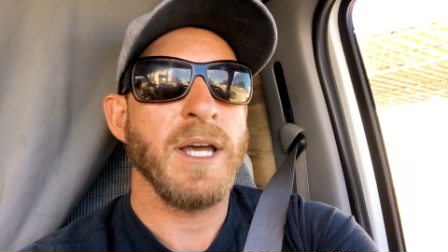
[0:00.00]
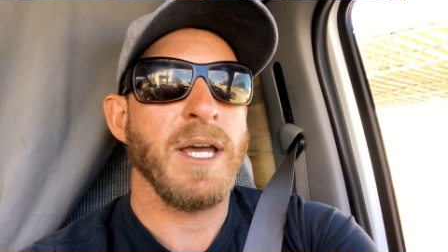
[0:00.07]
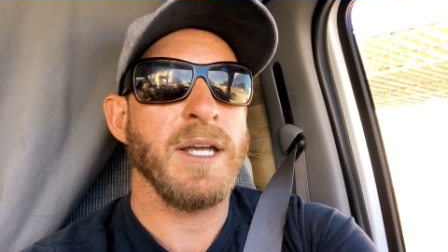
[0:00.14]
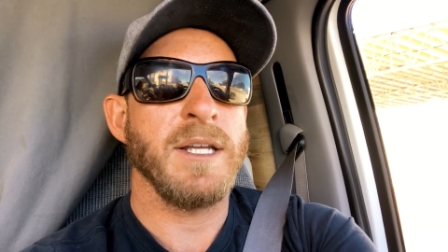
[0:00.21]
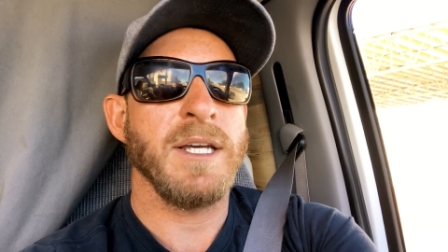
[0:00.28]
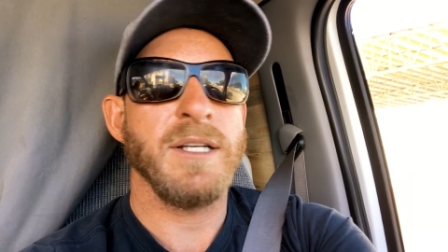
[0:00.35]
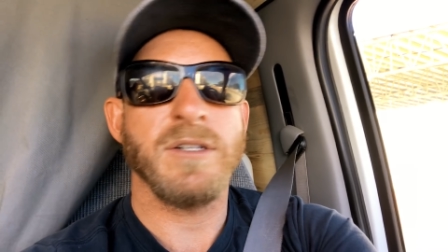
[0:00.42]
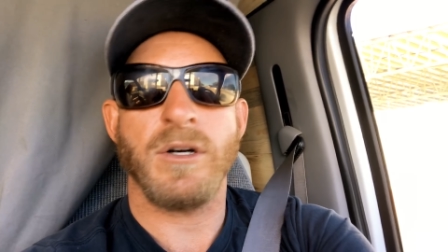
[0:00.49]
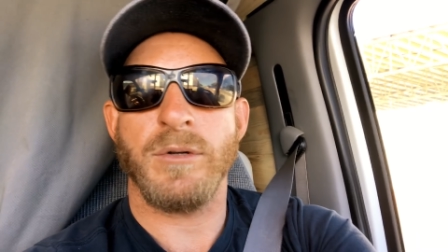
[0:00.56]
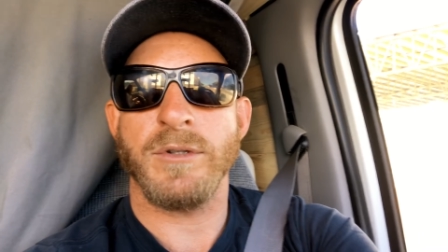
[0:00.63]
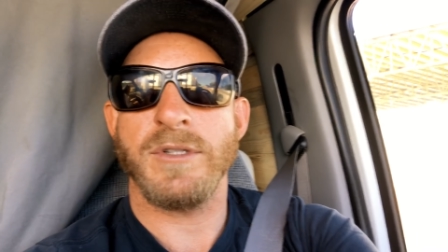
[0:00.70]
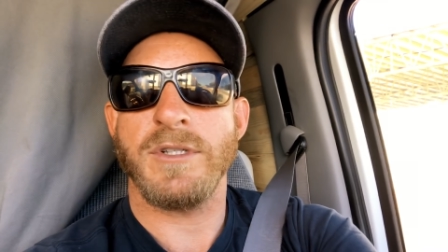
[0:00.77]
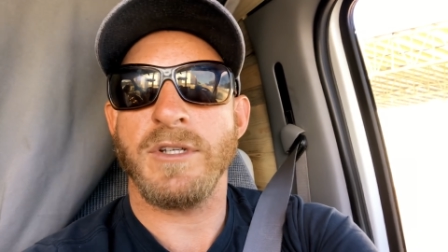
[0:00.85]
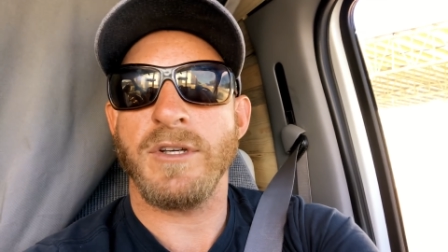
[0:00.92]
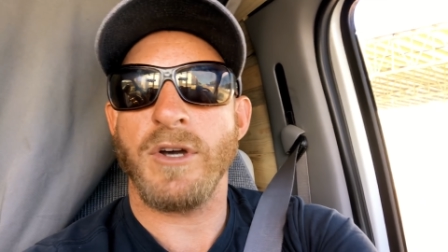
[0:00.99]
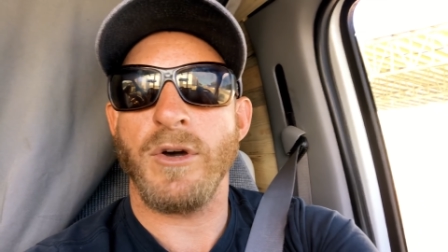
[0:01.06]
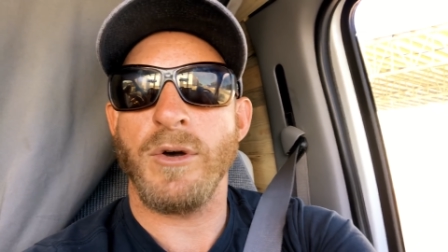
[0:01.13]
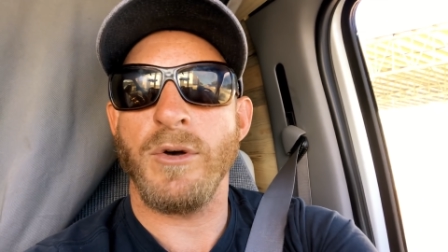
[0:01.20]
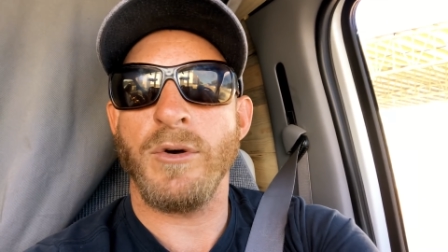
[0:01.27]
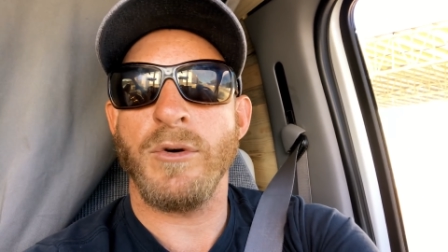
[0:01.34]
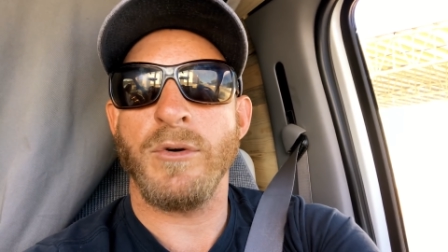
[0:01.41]
and he told us to
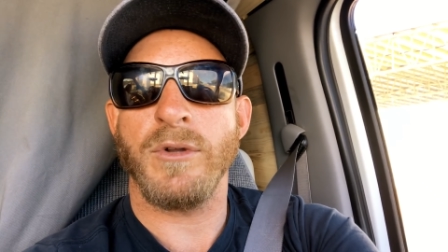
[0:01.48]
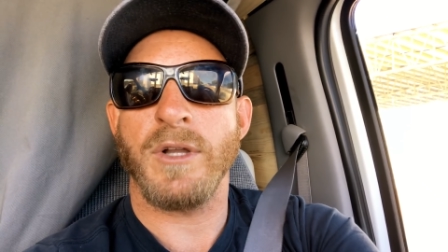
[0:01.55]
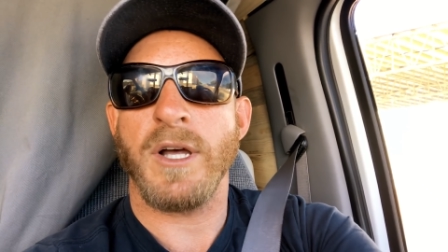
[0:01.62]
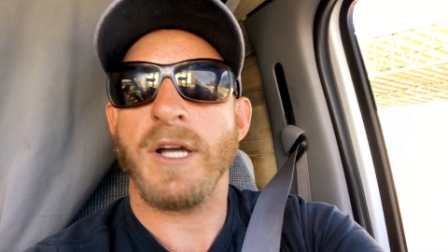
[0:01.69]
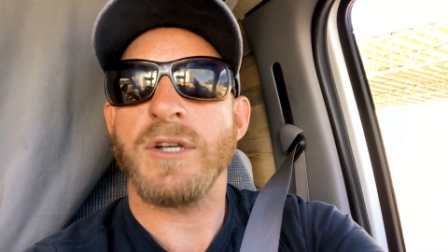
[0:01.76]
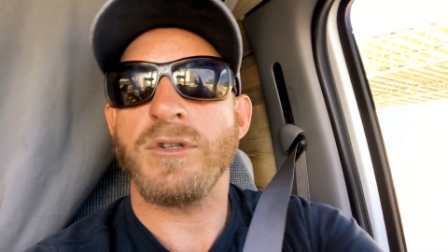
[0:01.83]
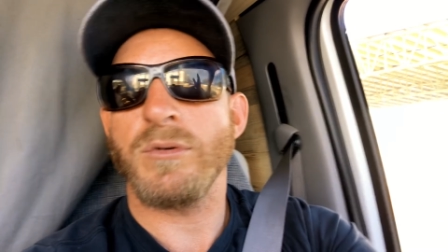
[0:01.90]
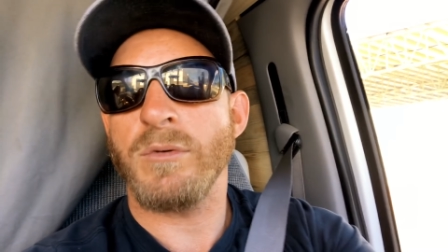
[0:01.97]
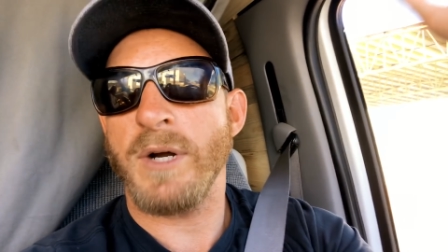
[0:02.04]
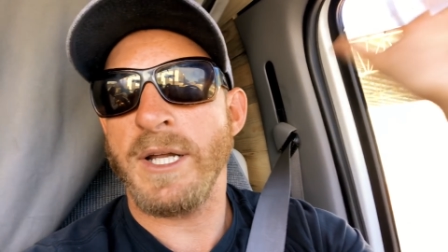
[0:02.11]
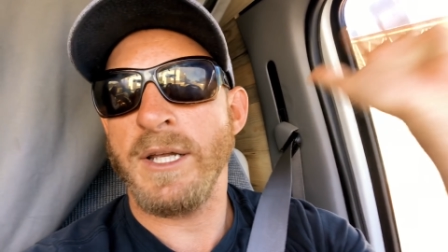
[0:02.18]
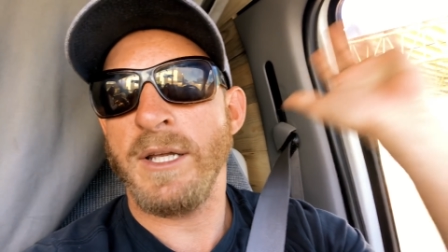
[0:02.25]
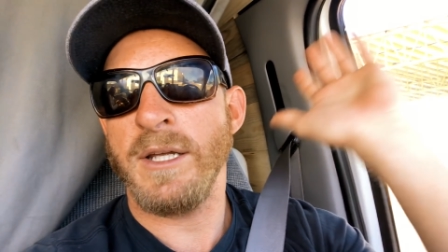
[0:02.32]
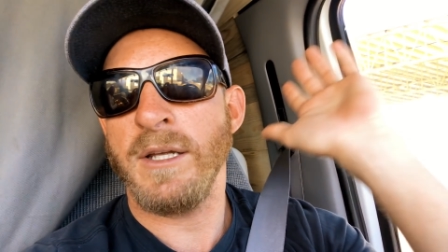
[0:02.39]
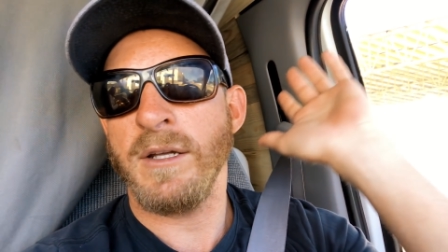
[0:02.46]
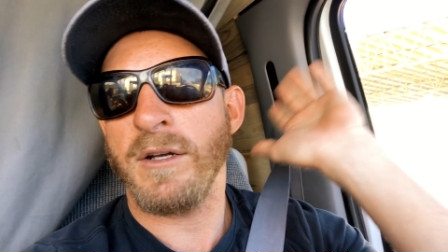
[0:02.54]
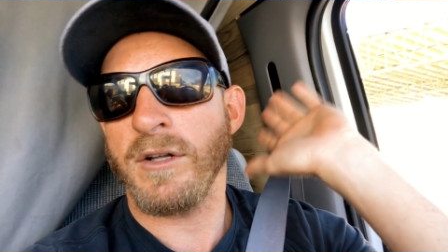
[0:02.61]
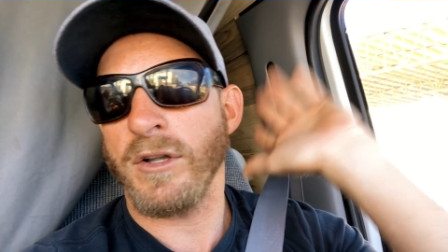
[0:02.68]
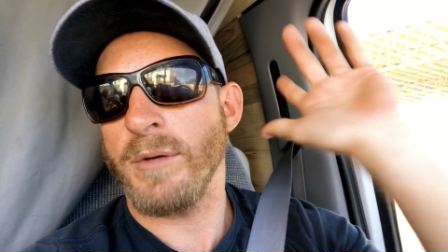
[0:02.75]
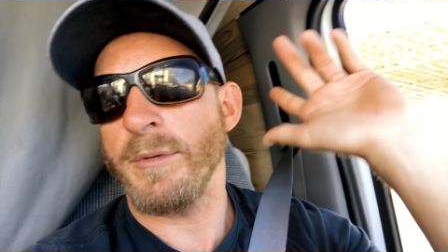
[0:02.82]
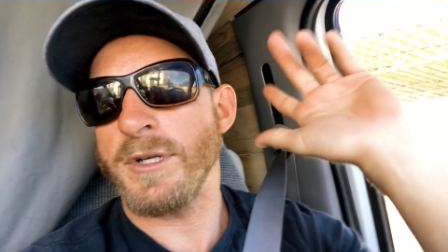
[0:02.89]
go like 20
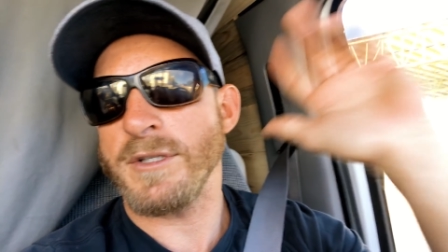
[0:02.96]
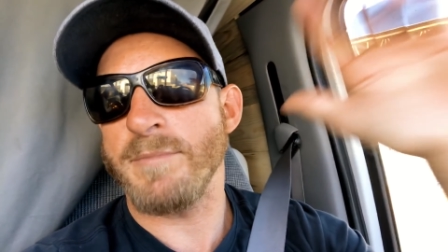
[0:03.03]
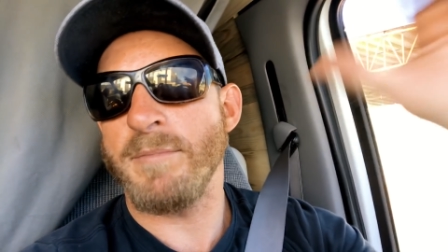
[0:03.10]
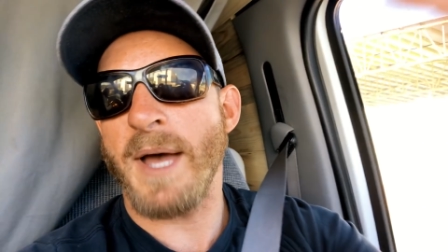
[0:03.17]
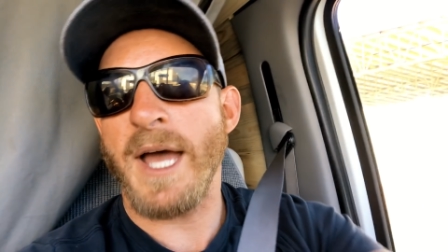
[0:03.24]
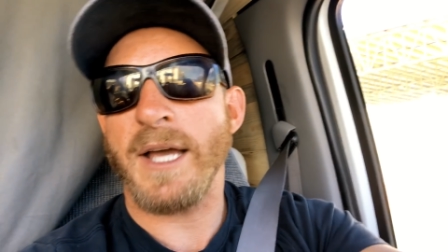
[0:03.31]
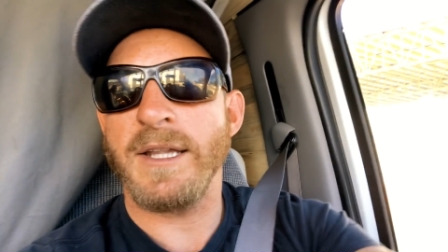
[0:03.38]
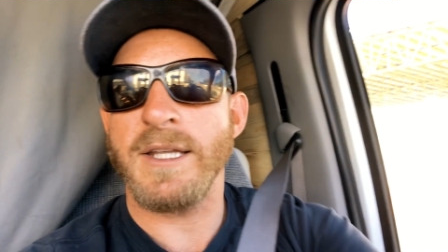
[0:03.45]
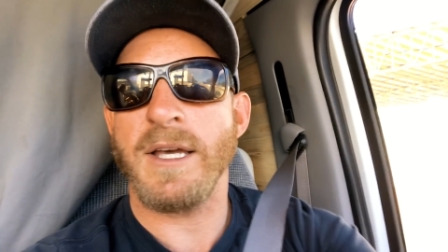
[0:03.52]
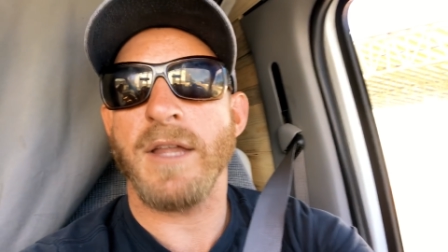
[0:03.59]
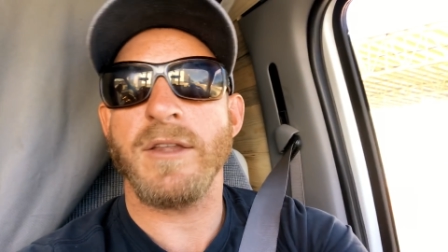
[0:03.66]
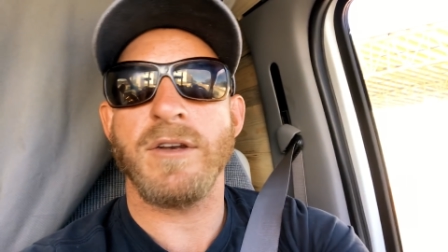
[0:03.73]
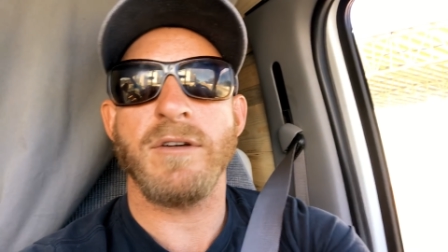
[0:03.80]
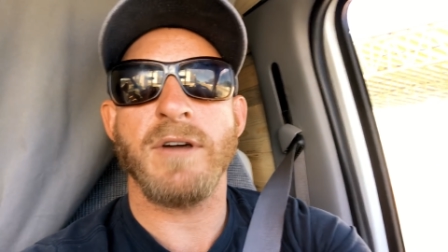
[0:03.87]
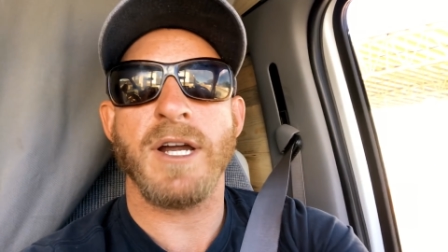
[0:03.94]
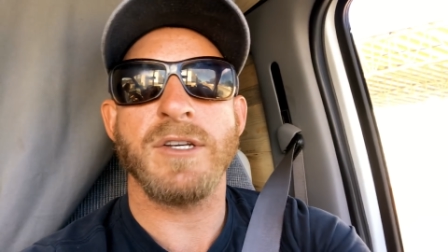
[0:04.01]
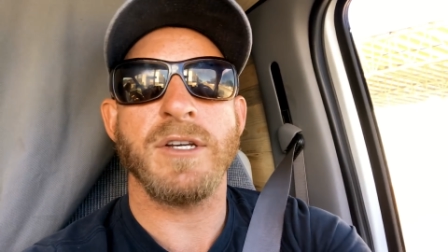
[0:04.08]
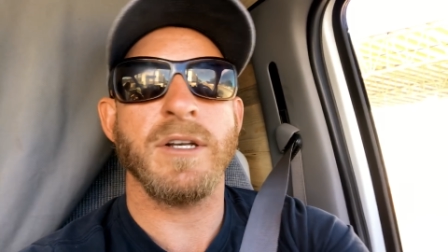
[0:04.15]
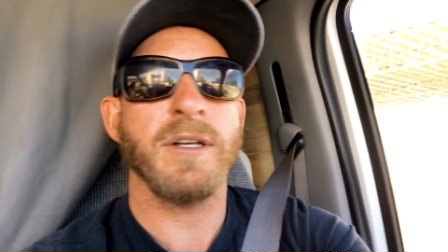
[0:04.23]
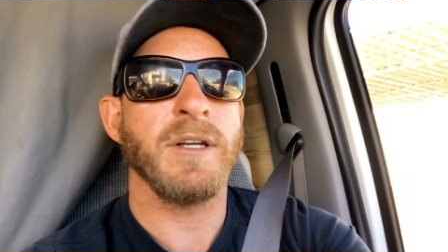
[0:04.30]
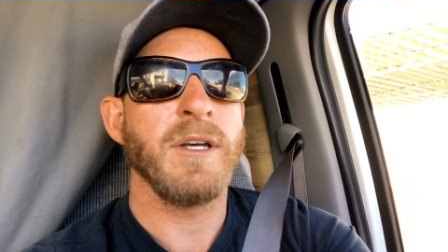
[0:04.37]
kilometers back in the other
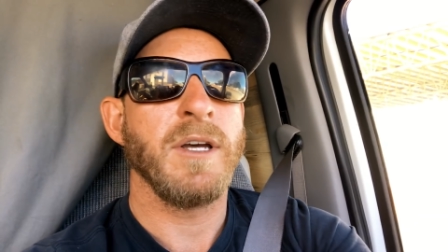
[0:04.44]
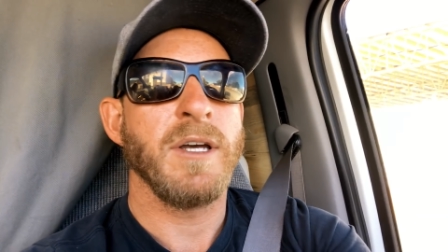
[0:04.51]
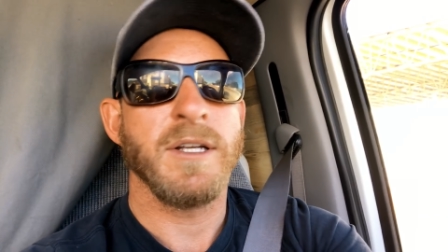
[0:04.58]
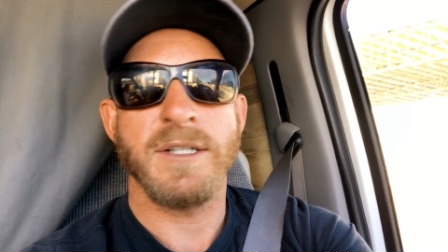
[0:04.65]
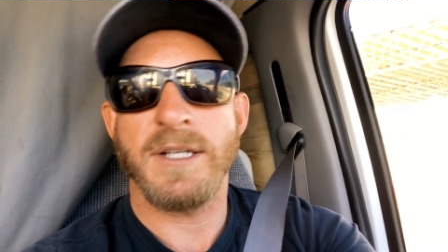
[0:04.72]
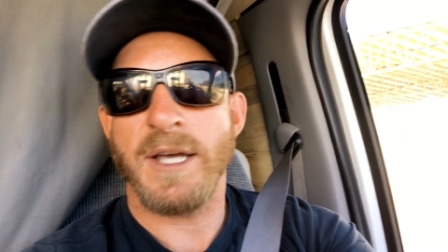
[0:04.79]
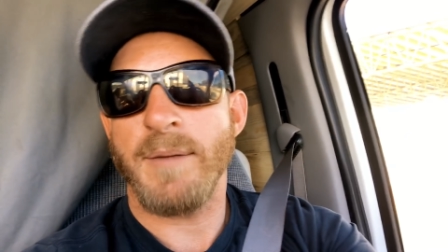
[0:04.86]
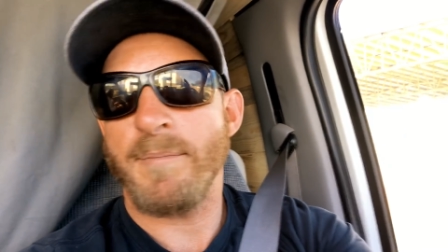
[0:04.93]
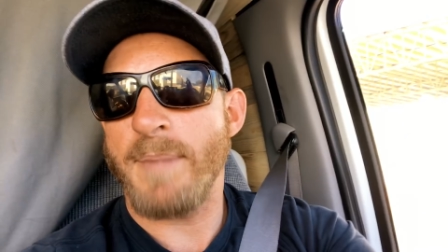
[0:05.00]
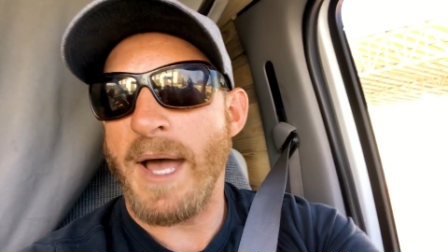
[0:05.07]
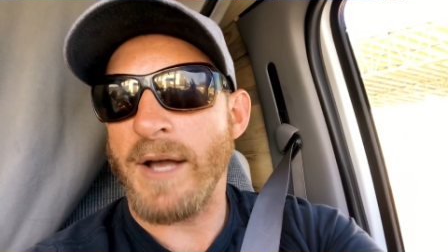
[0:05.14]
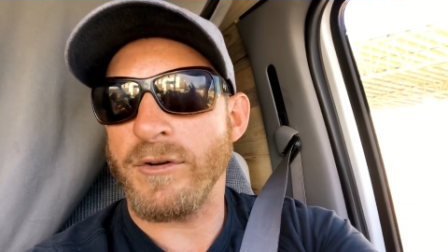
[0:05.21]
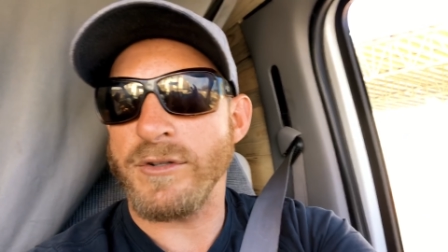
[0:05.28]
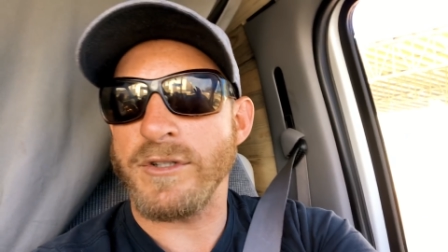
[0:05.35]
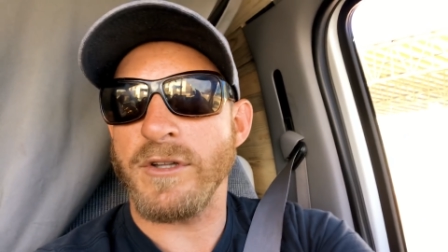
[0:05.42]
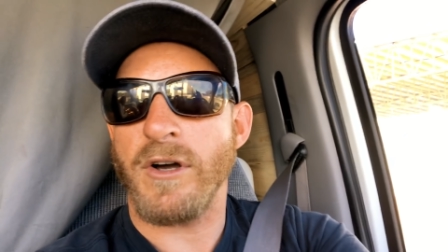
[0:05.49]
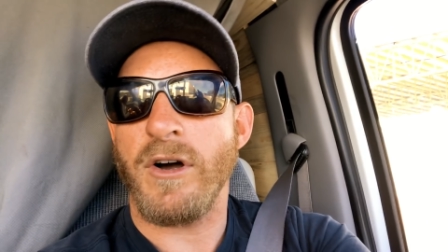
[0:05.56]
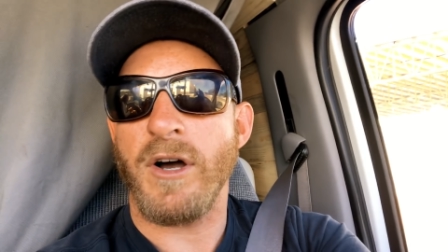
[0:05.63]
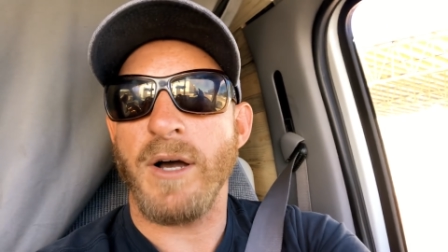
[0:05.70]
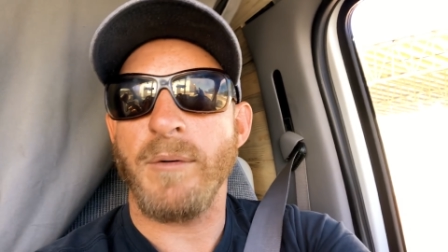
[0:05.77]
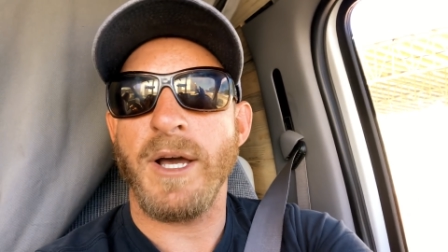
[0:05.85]
direction to get back onto the
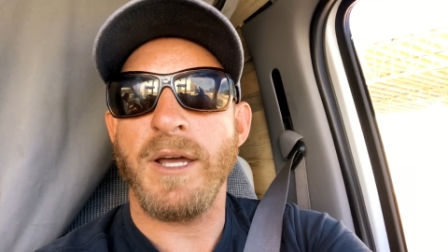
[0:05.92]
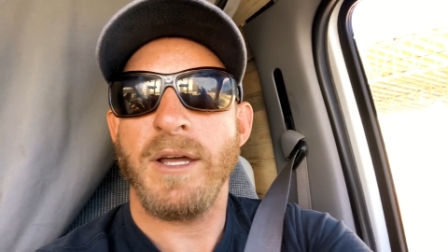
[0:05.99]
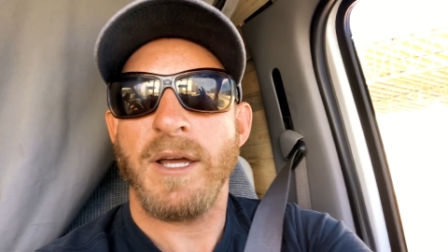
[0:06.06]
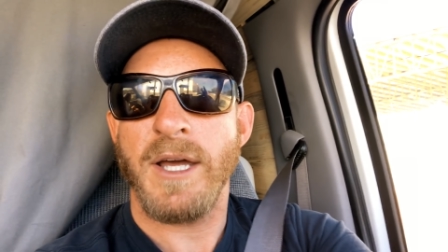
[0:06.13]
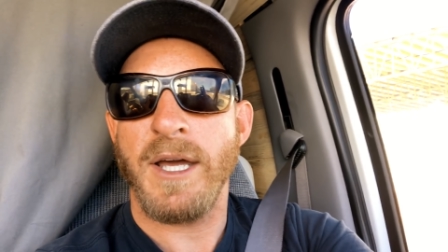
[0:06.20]
highway.